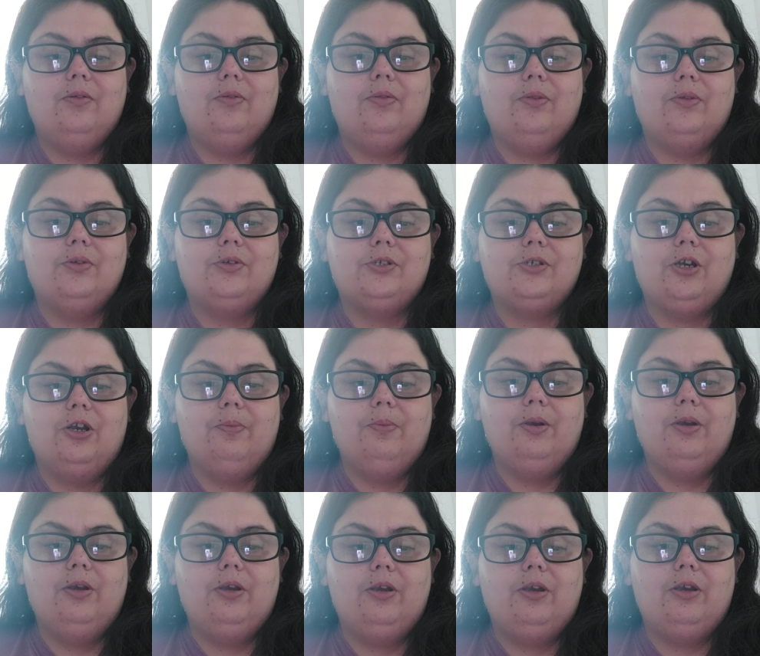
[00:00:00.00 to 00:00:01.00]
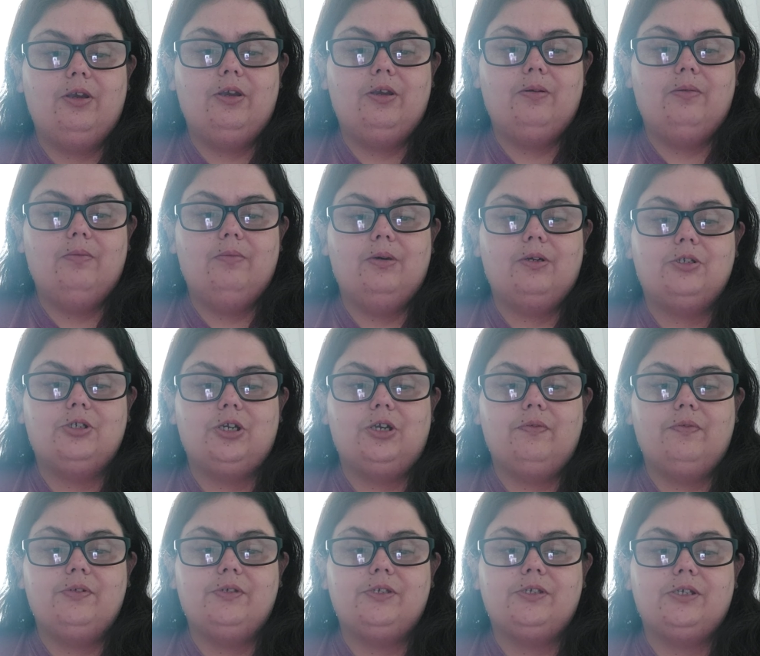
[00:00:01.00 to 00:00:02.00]
The Serpent King by
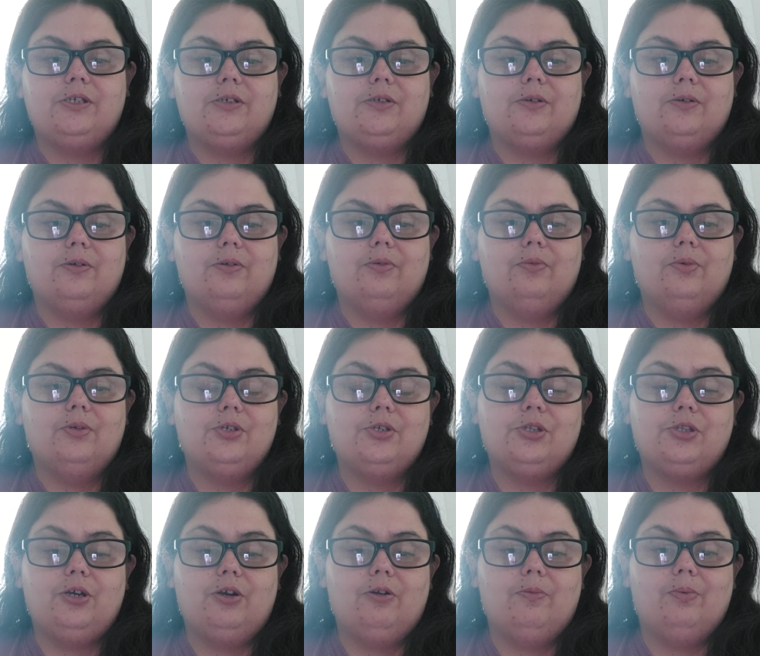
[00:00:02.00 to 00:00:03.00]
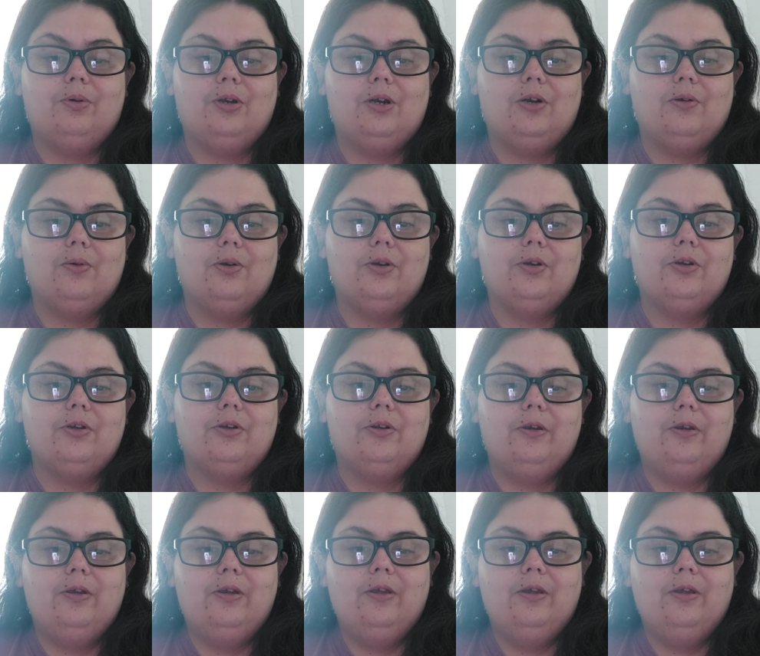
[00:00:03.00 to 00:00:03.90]
Jeff Zentner was the third book I read.